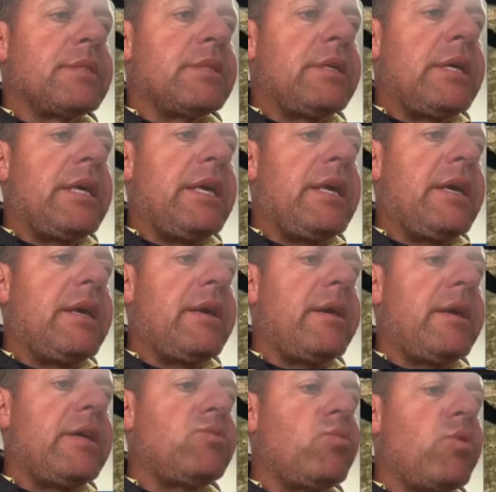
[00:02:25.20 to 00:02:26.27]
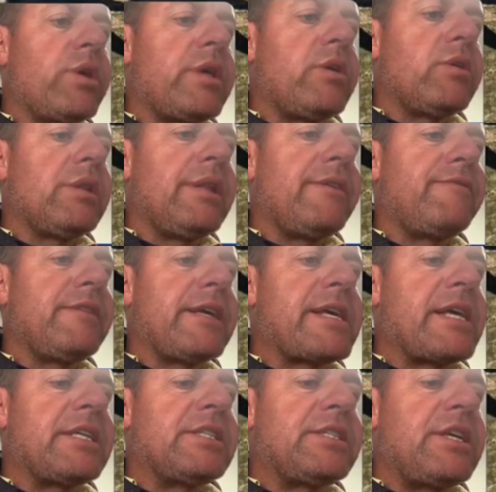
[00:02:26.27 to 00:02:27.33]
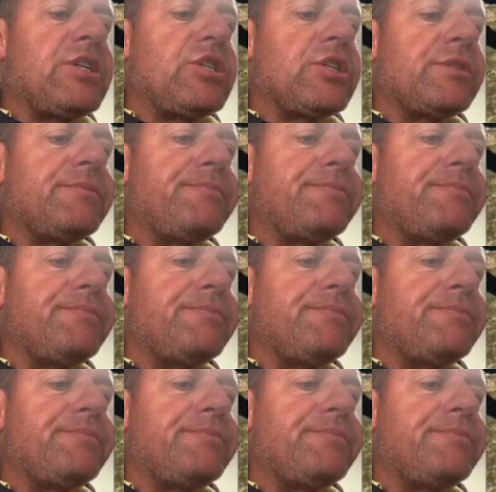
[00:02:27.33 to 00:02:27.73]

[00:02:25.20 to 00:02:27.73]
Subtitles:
Here, he's working on left leg extension.